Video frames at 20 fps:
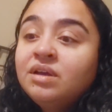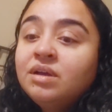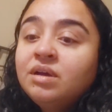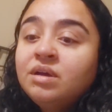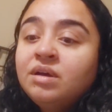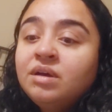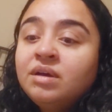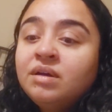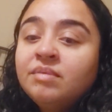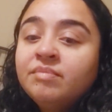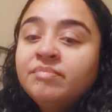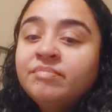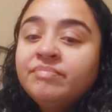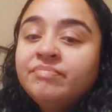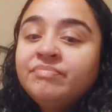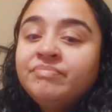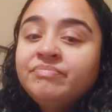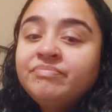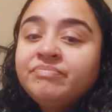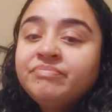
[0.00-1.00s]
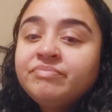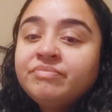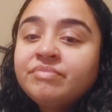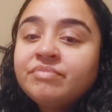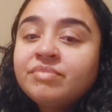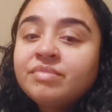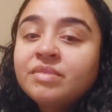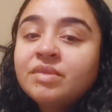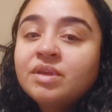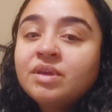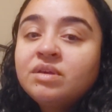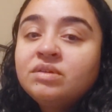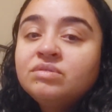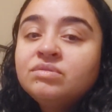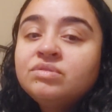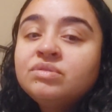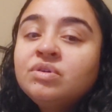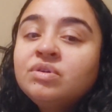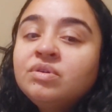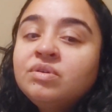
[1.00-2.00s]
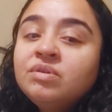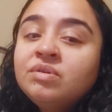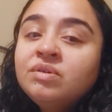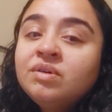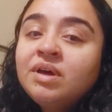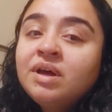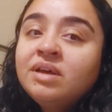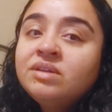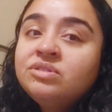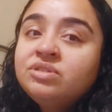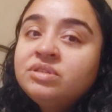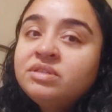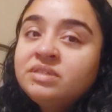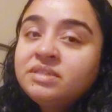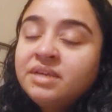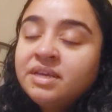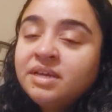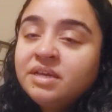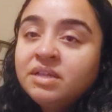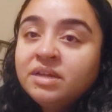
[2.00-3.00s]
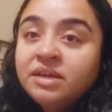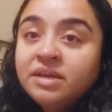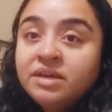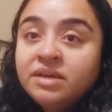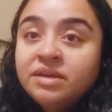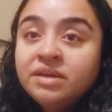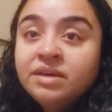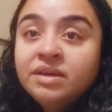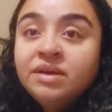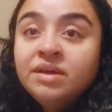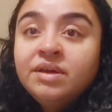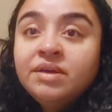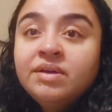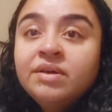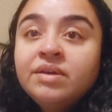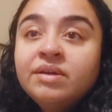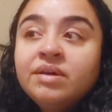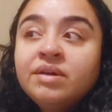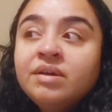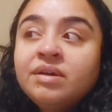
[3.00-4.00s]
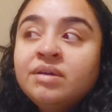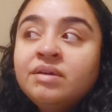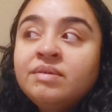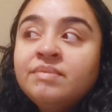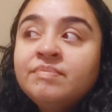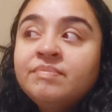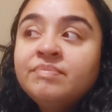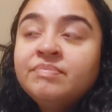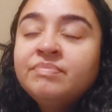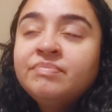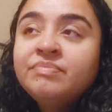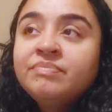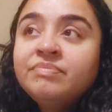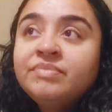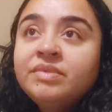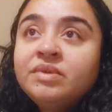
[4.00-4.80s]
Um, so I'll just say like um,